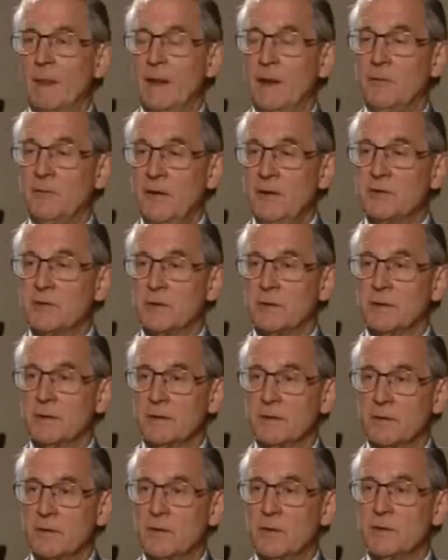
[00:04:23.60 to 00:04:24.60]

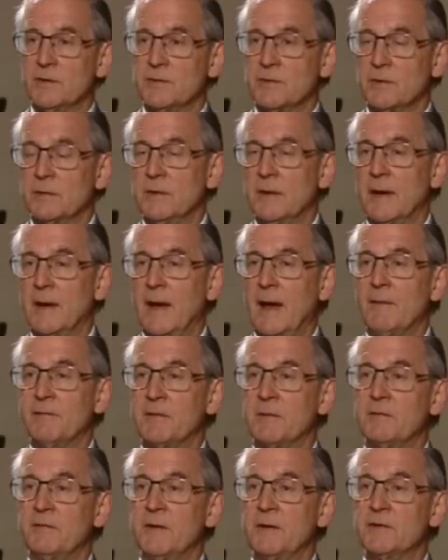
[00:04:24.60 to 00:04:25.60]
Eventually, the courts are going to have
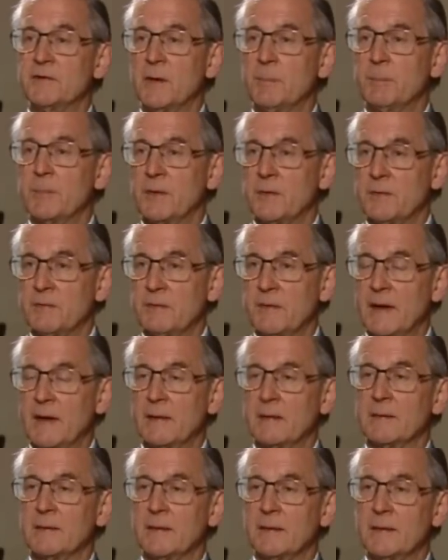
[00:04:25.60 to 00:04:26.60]
to face up to the
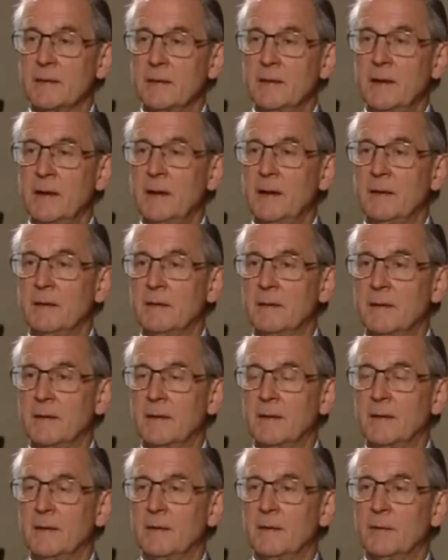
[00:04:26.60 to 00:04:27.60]
fact that in
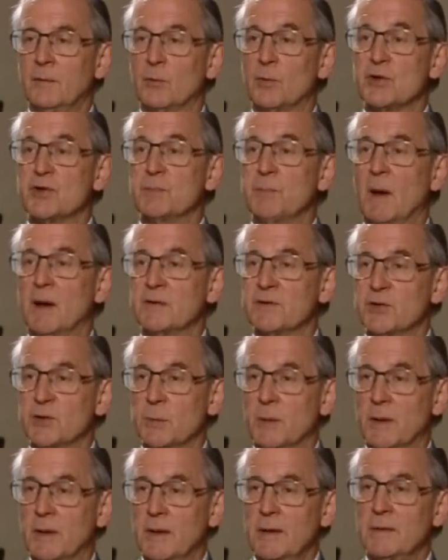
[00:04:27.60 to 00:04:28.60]
a
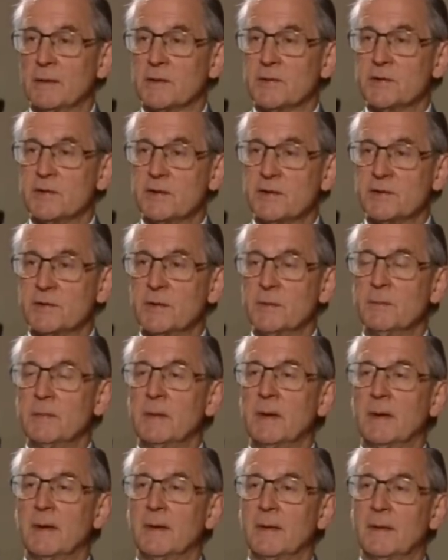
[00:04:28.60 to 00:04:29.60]
responsible legal system,
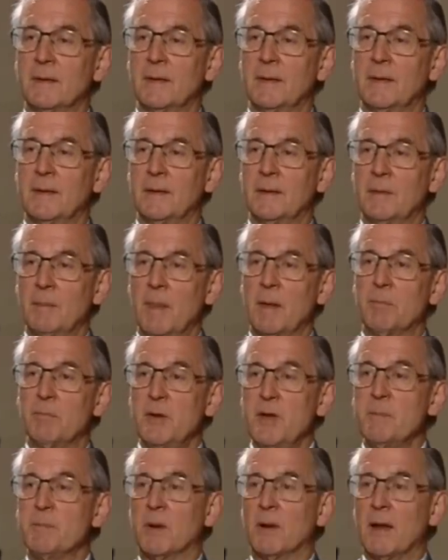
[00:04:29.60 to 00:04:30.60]
uh,
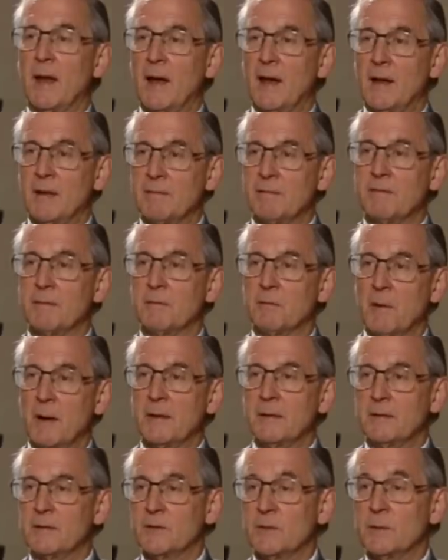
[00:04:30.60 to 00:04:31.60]
people have a
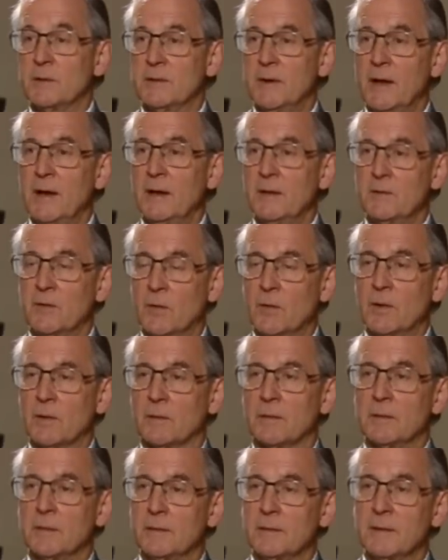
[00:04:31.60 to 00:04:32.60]
right to a day in
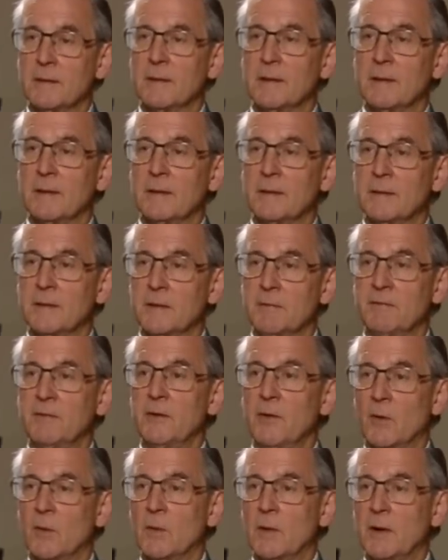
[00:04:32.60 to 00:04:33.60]
court. And, and if
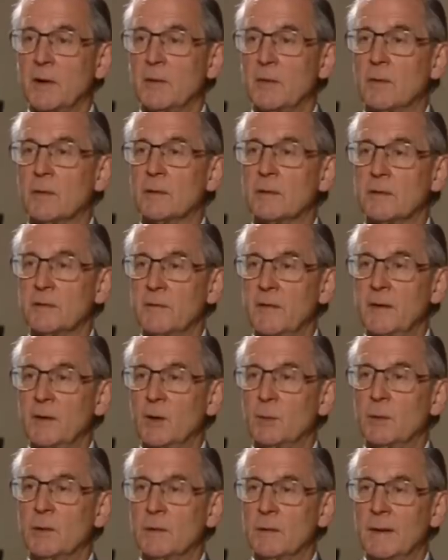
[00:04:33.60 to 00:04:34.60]
the only court
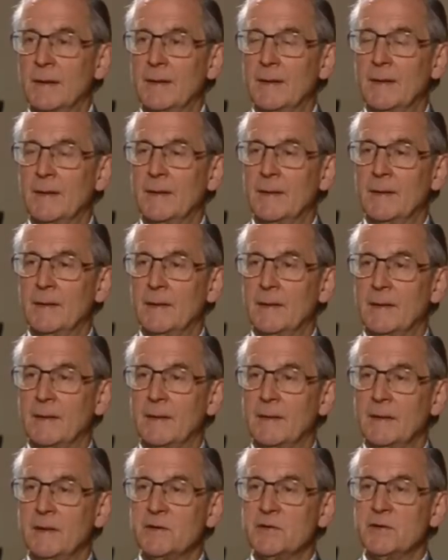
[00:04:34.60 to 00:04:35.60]
available uh,
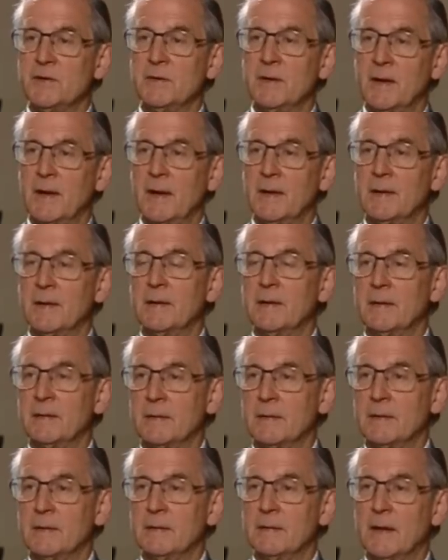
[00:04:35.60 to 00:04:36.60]
is in Canada,
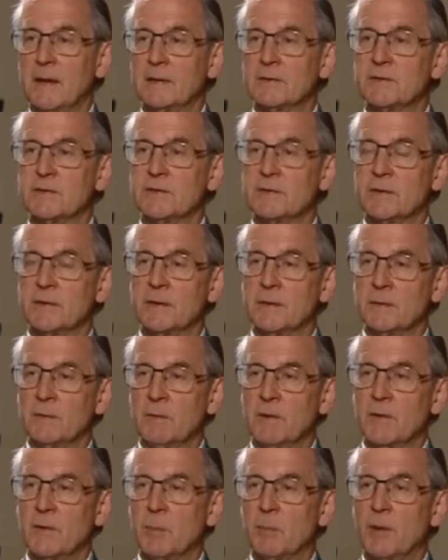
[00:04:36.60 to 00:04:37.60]
then that's uh,
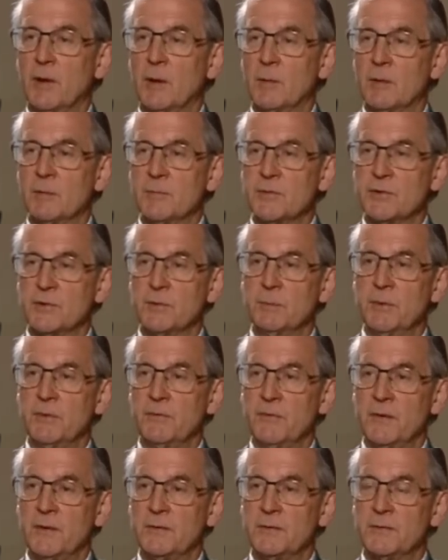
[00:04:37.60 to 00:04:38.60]
where the problem should be
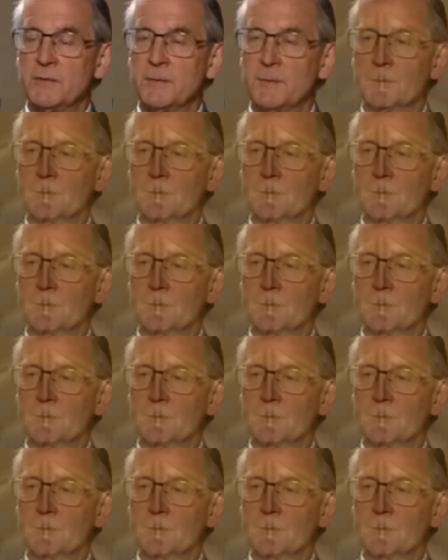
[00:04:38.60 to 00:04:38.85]
faced.